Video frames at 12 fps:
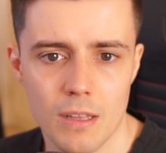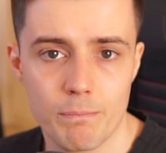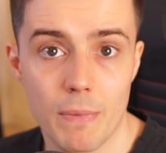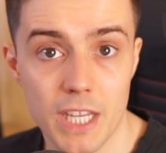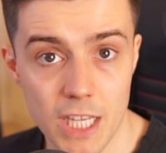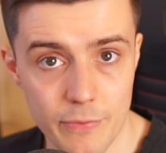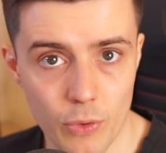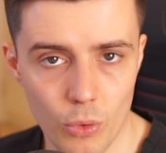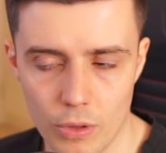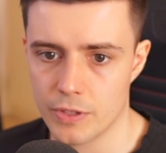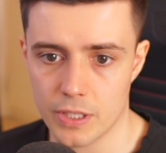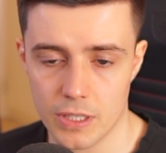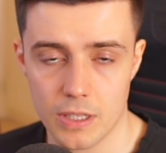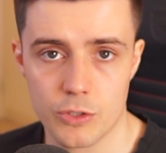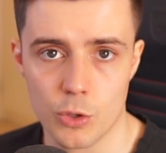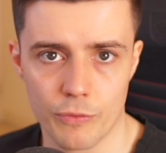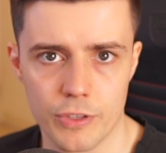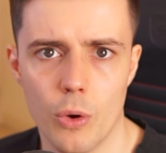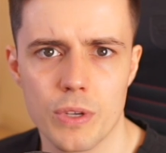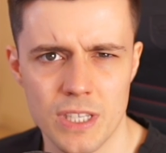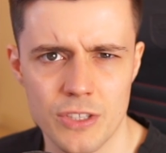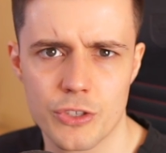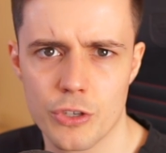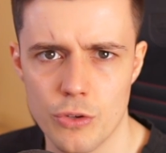Medieval that sort of goes
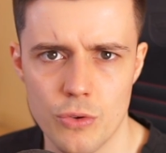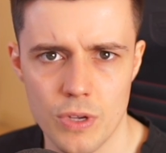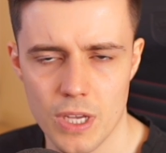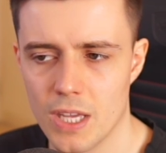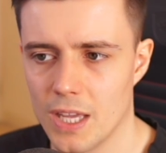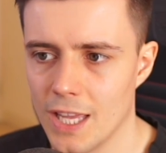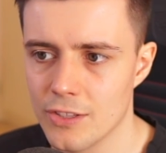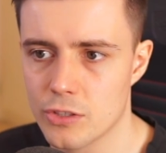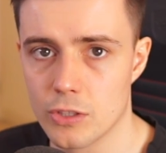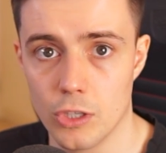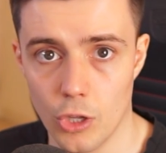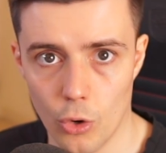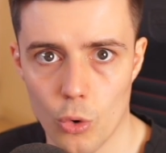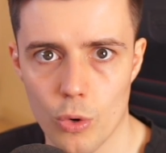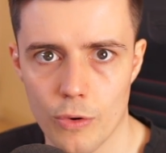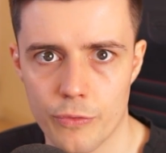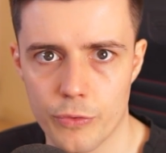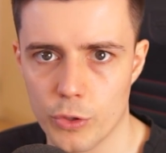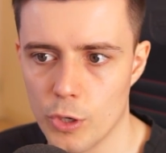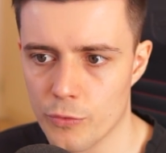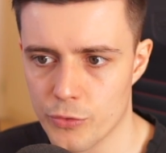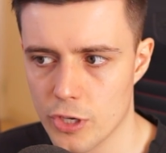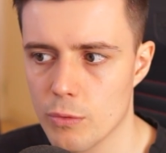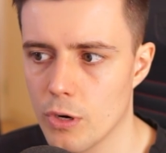into the lore
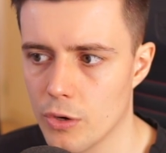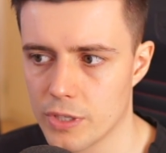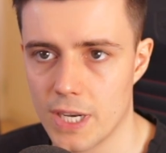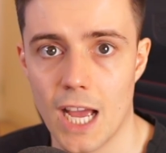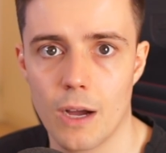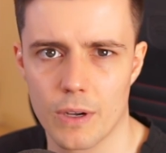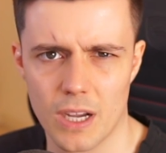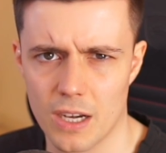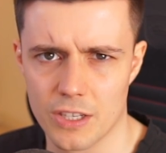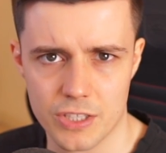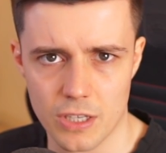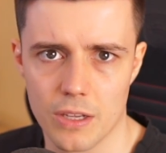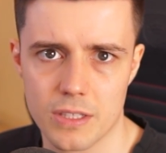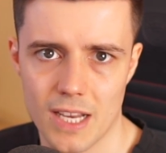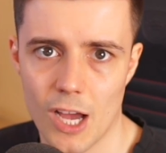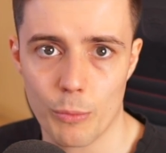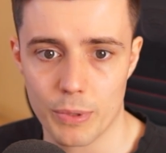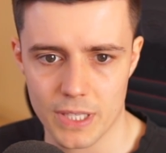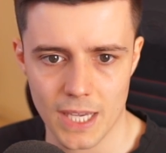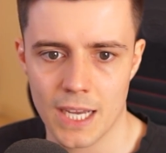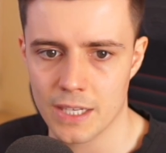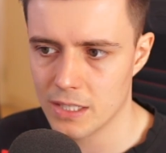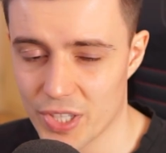of New World and how it kind of starts and how it began.